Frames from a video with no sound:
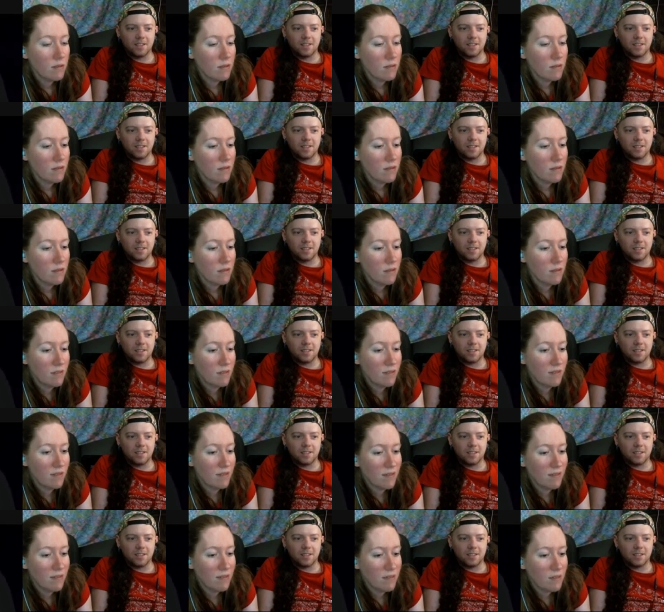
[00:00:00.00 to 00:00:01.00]

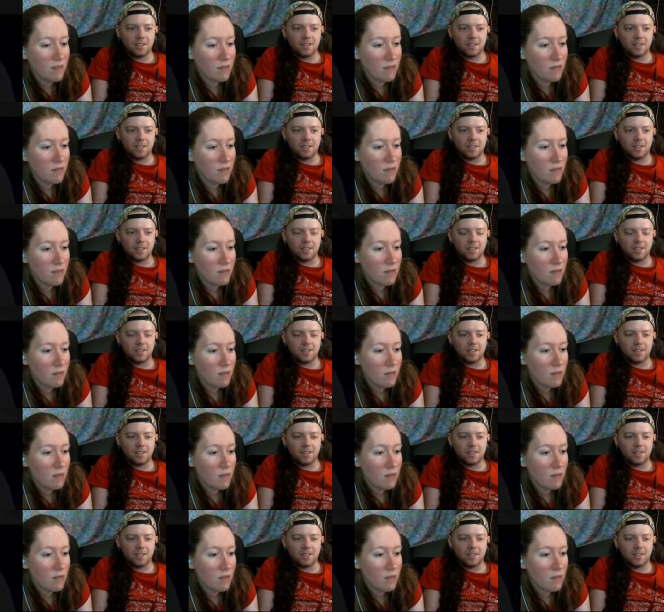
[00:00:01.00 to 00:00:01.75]
Nobody speaks.